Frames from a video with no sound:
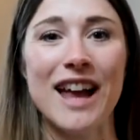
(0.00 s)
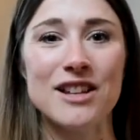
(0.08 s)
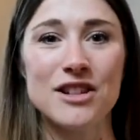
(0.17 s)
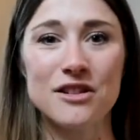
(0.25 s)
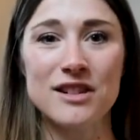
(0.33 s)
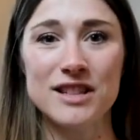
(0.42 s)

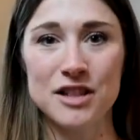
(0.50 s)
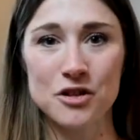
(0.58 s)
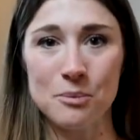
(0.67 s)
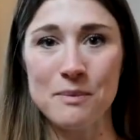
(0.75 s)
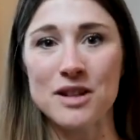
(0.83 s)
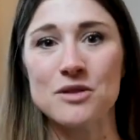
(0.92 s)
and yoga
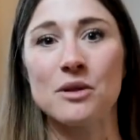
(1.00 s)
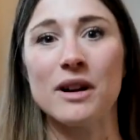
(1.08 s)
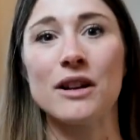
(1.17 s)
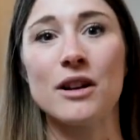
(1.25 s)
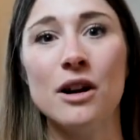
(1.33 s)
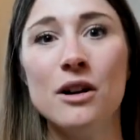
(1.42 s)
teacher mentor
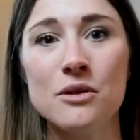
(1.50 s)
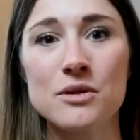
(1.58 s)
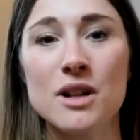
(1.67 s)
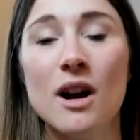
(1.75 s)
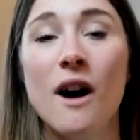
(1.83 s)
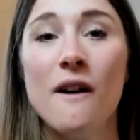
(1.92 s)
and
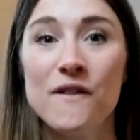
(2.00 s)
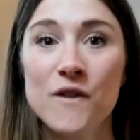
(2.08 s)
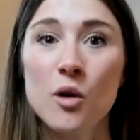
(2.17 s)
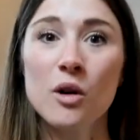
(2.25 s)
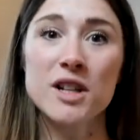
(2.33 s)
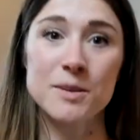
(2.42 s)
coach
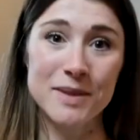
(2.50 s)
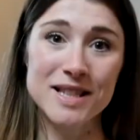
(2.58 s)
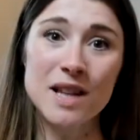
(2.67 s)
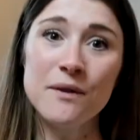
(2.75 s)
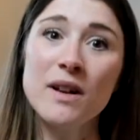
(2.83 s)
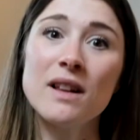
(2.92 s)
for
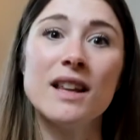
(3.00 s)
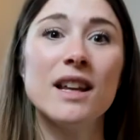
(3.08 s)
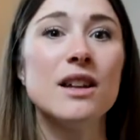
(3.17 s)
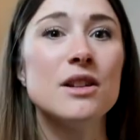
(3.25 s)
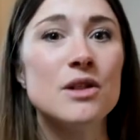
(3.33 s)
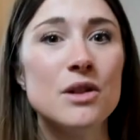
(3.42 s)

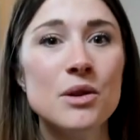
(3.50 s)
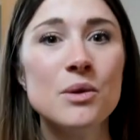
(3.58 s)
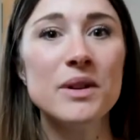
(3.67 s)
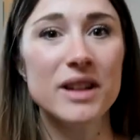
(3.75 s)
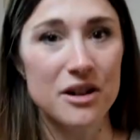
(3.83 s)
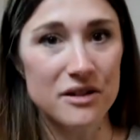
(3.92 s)
specifically new
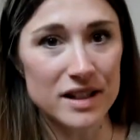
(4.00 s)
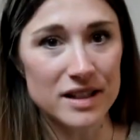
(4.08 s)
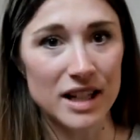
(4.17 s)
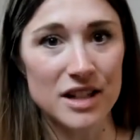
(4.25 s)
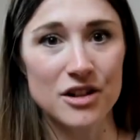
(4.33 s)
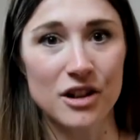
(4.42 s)
yoga
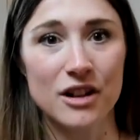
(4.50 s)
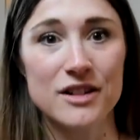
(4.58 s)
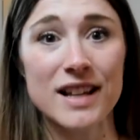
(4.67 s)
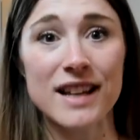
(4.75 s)
teachers,